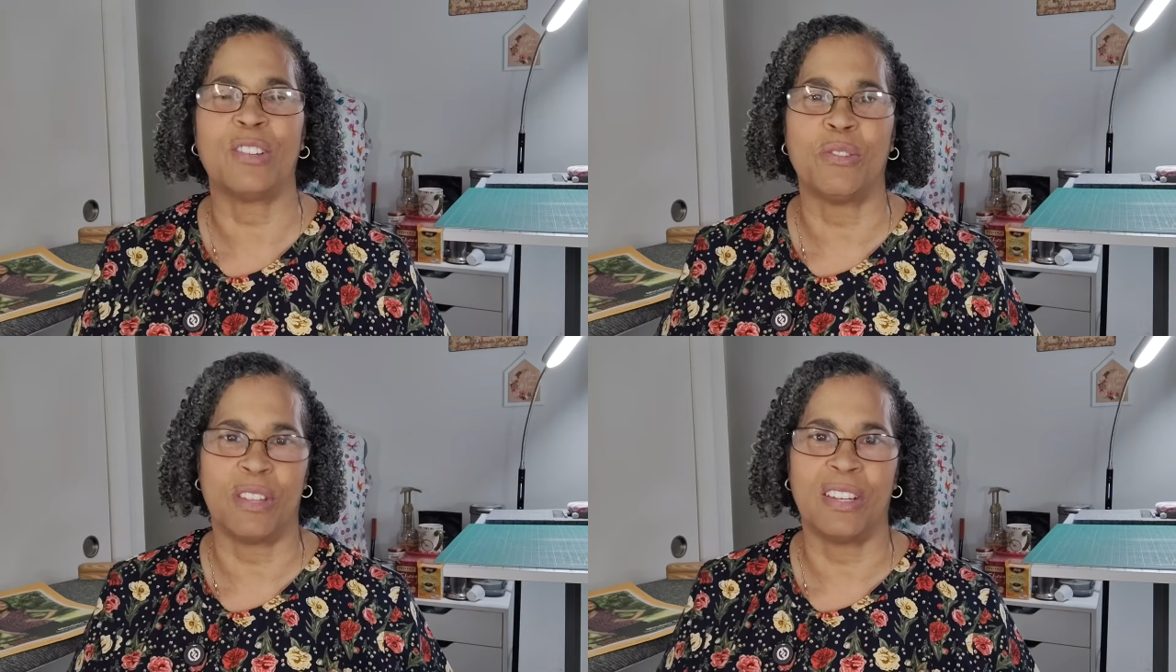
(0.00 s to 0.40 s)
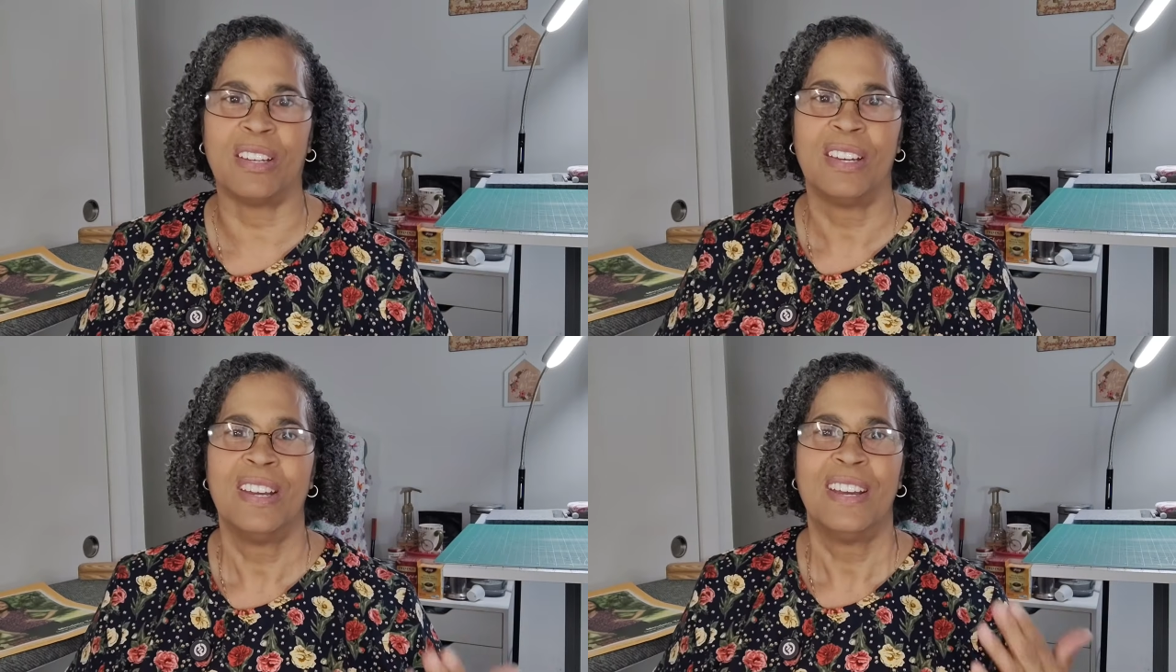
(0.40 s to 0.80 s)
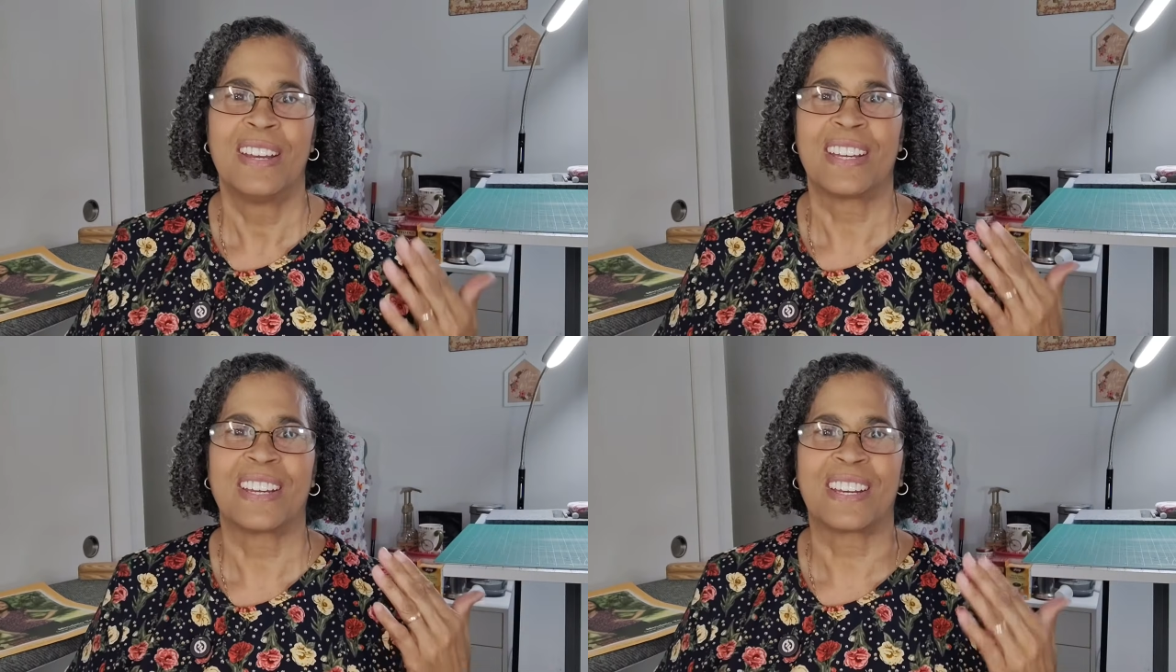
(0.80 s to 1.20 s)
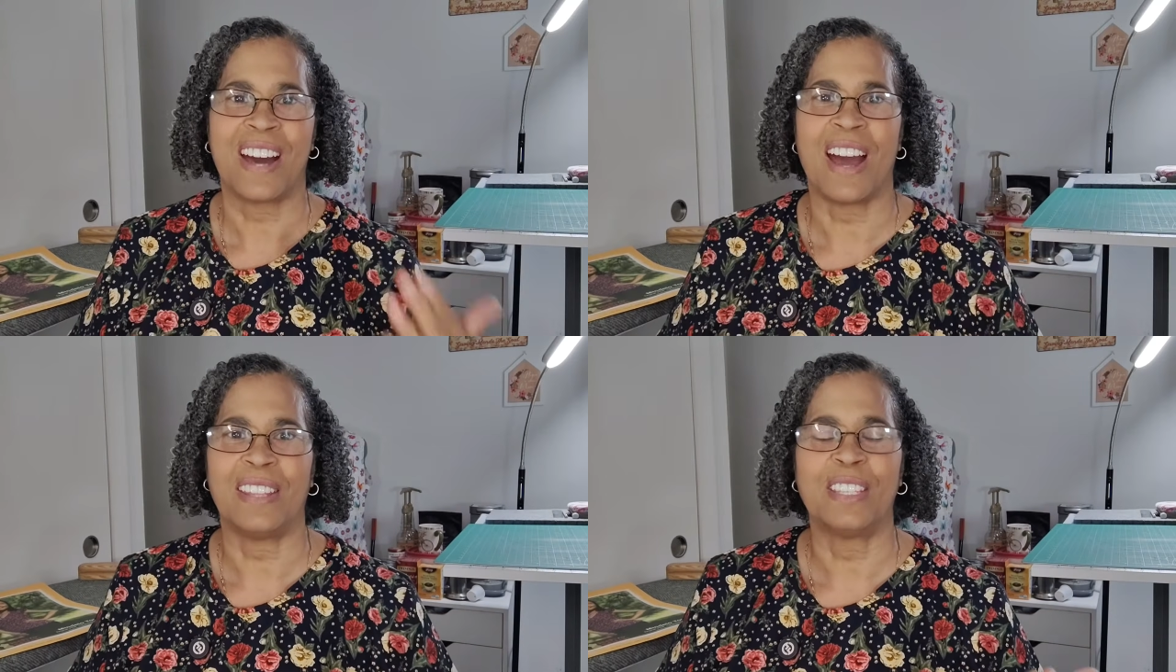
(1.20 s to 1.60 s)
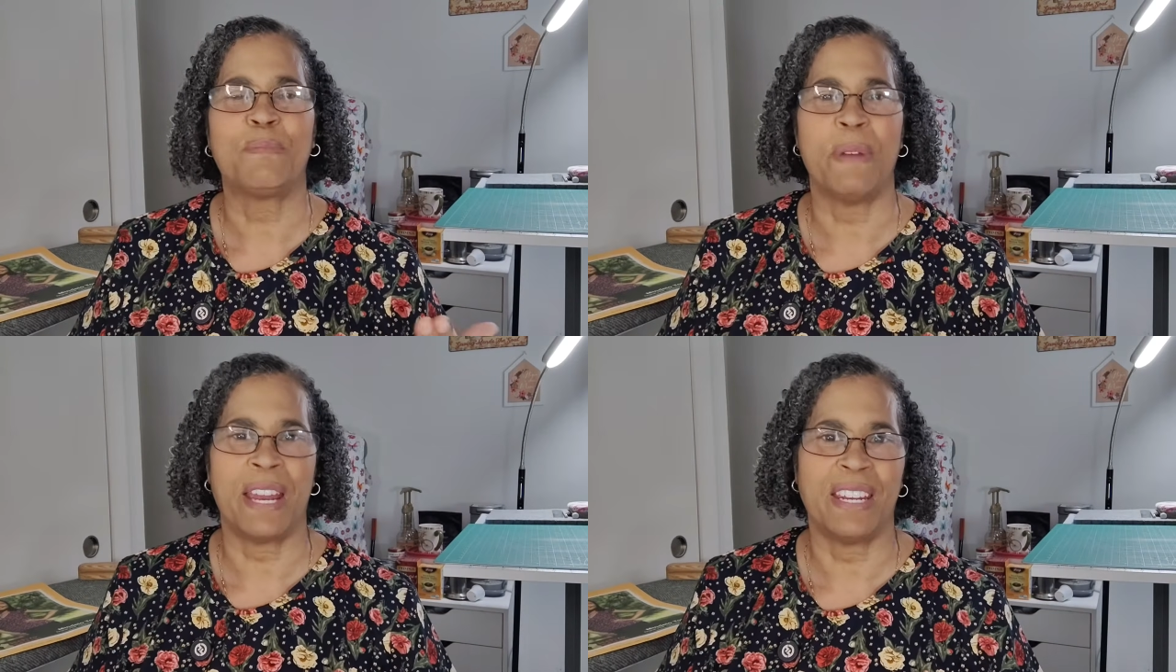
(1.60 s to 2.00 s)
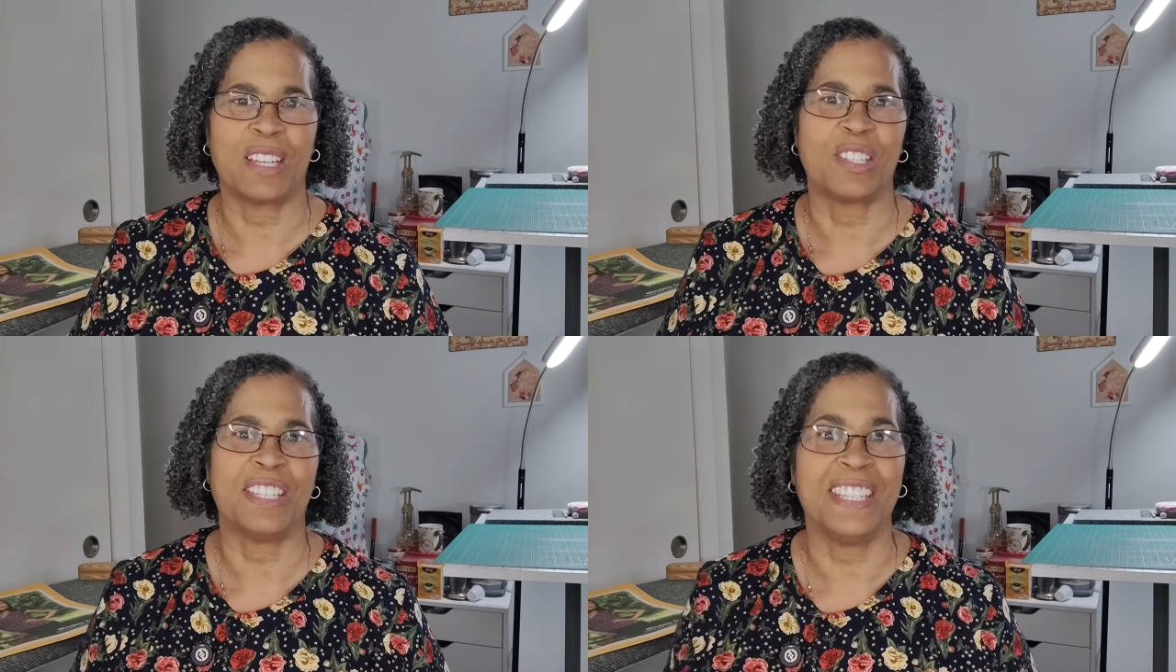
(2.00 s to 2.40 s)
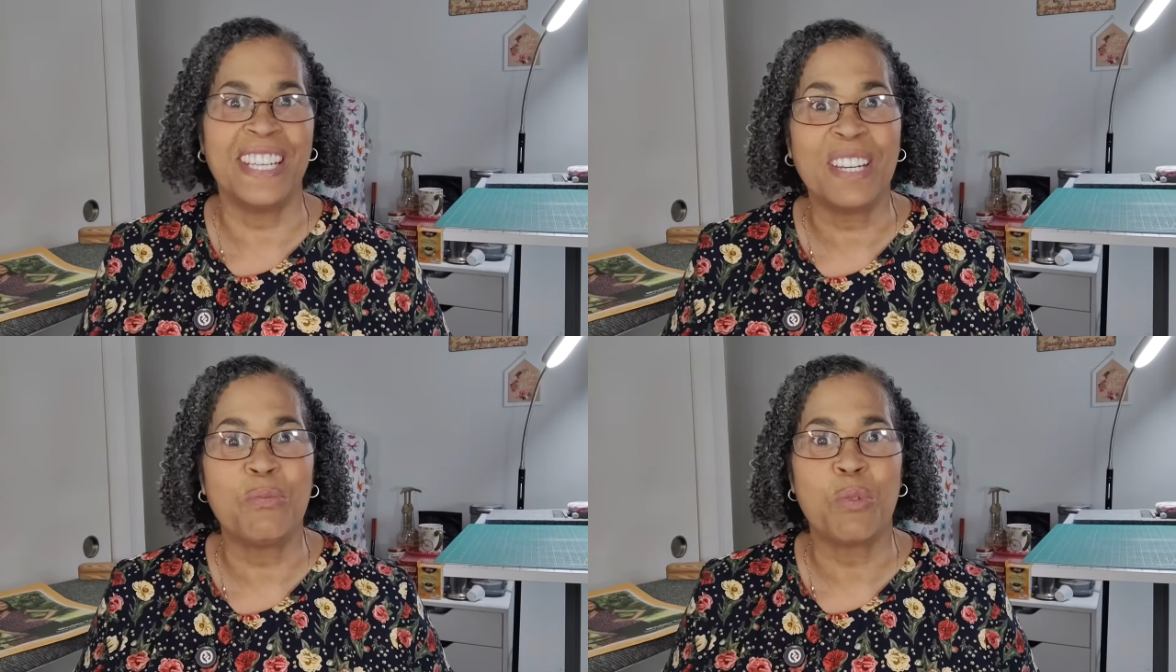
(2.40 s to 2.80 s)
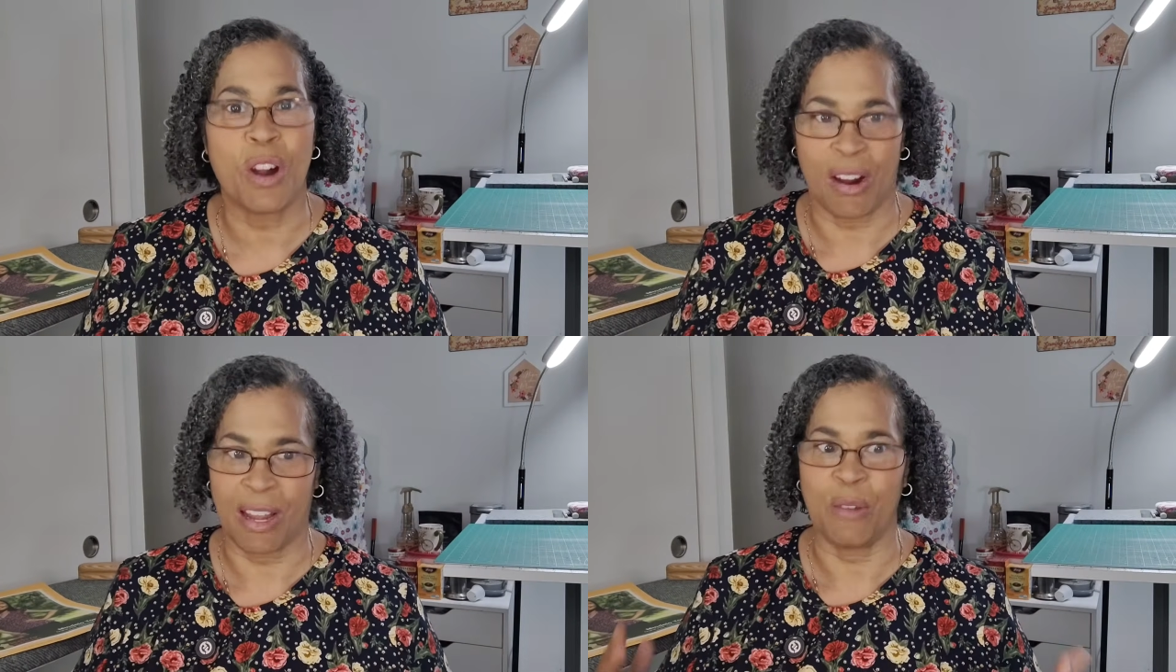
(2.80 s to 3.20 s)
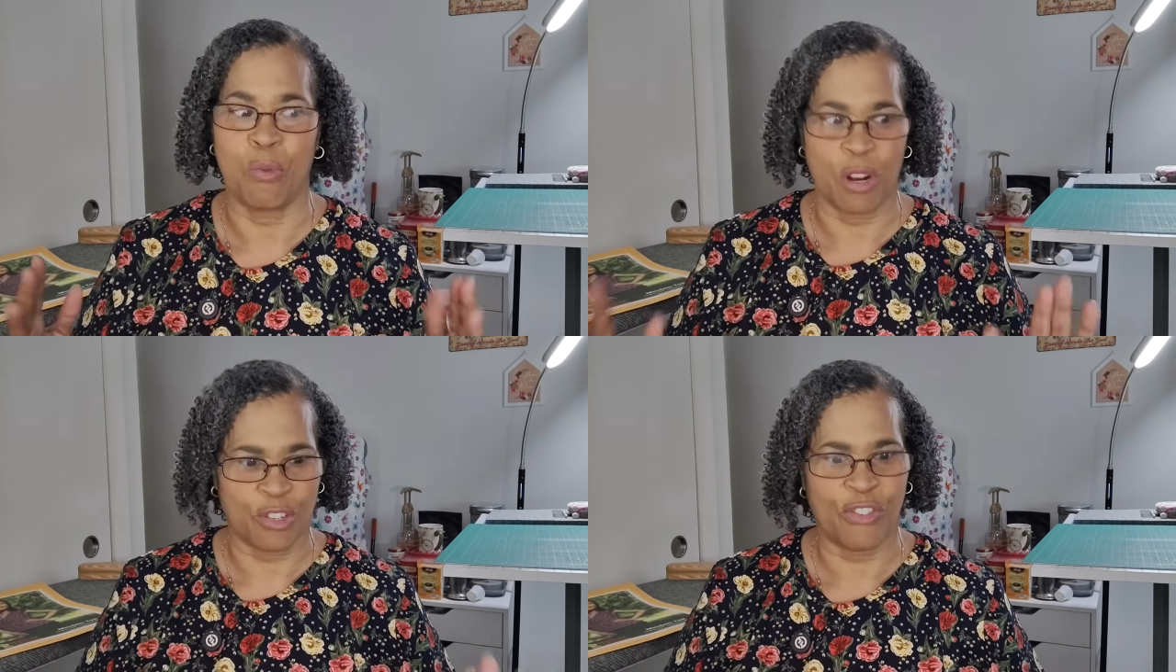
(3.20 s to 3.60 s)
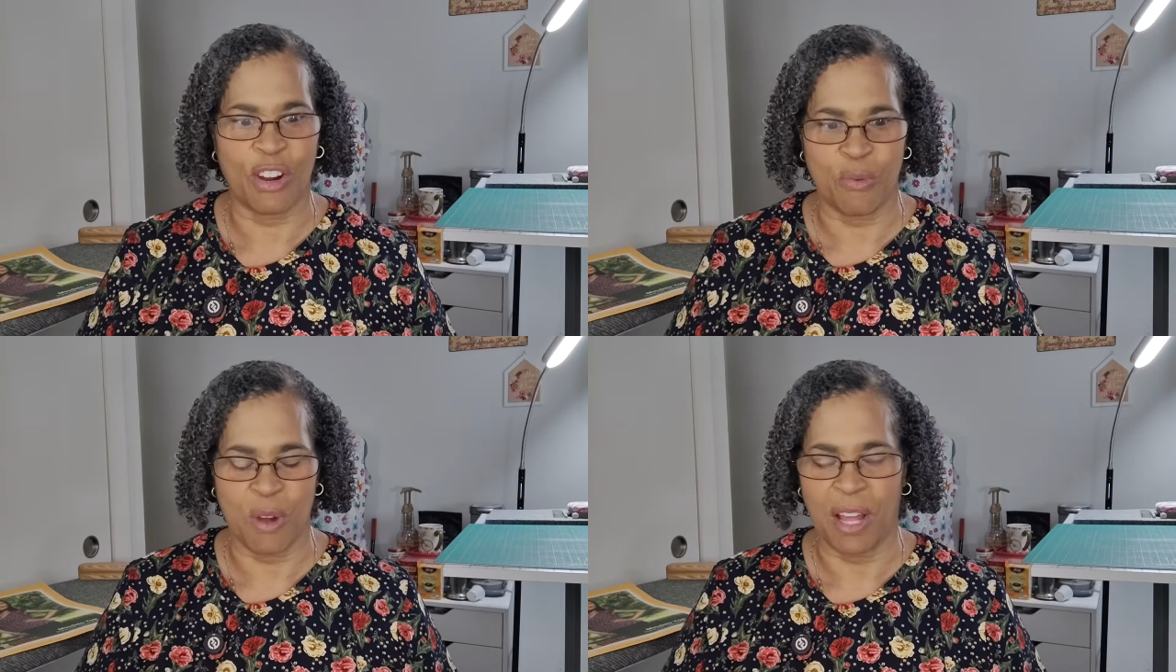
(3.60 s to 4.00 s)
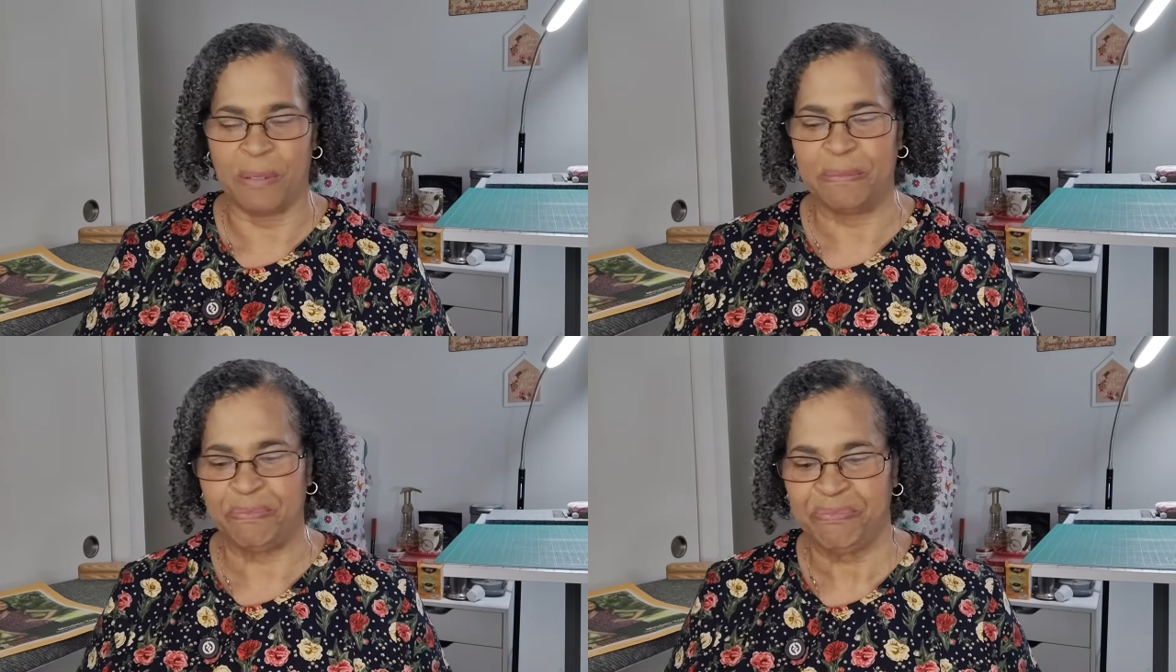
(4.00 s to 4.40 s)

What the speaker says: So the cotton spandex did work. It works very well.